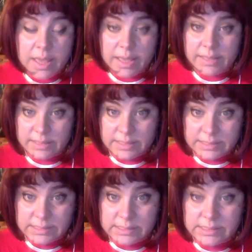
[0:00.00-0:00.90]
And
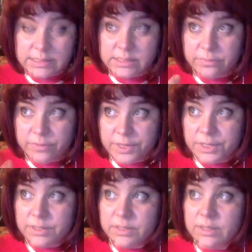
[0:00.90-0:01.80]
this is
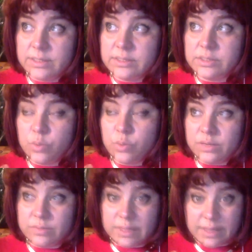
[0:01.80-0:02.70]
divinity. This is one
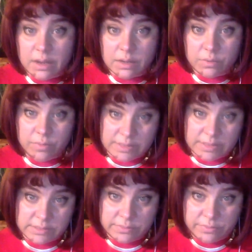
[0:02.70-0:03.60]
of the
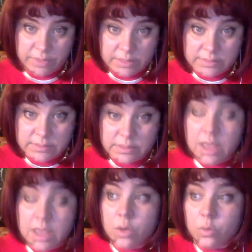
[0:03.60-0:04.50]
heliacophases of Venus,
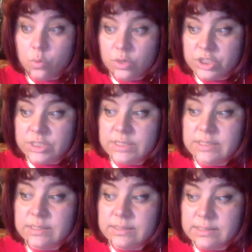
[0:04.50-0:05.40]
which
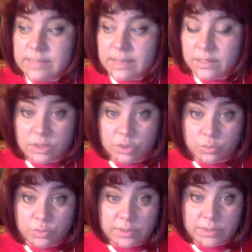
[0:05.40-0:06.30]
is descending
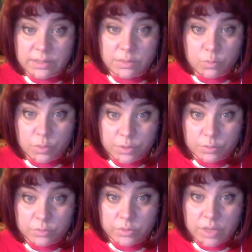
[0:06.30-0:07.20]
into the netherworld.